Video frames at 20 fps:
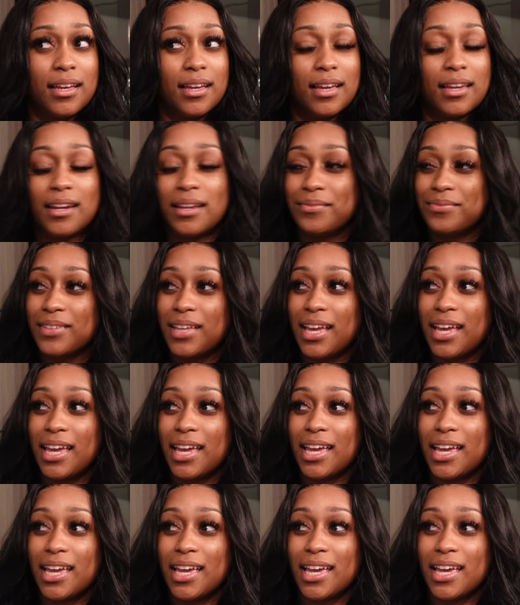And I'm
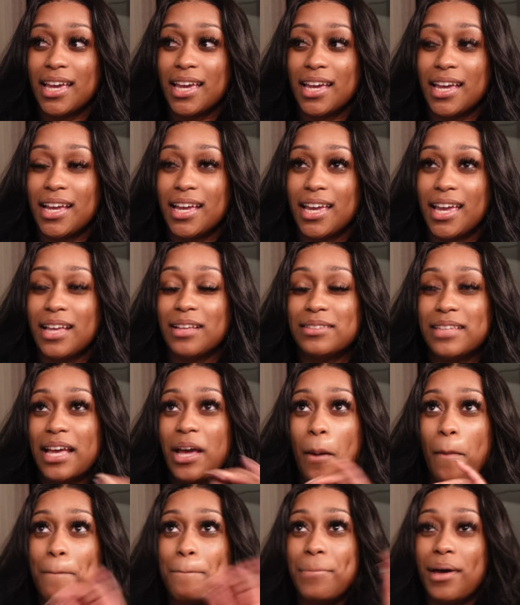like, it was like
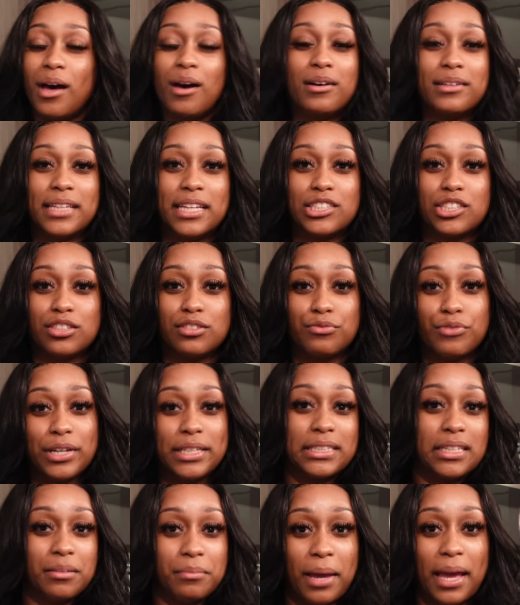a bell that just
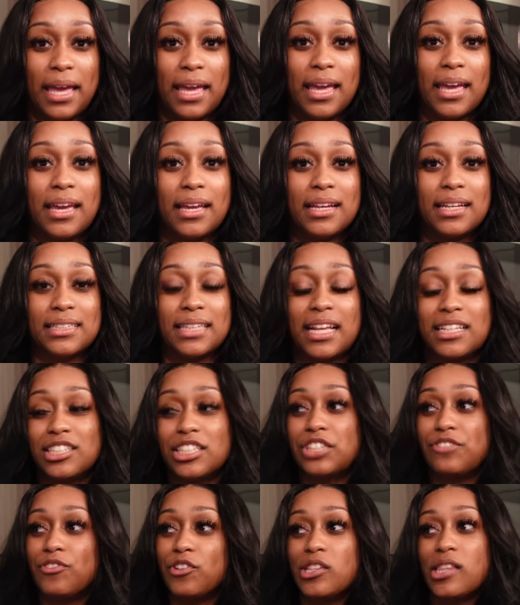ringed in my head because I
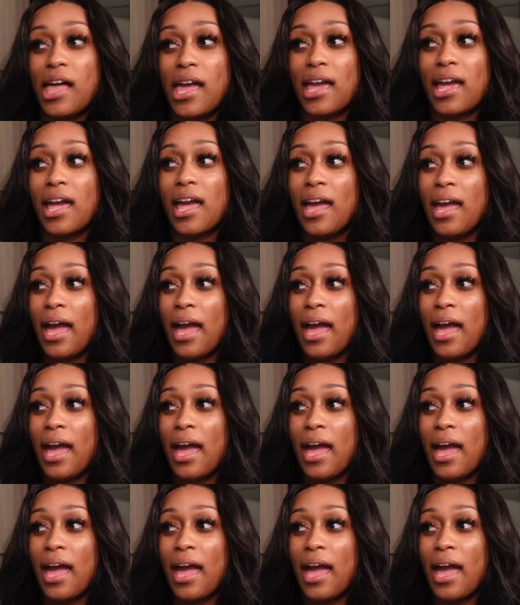just feel like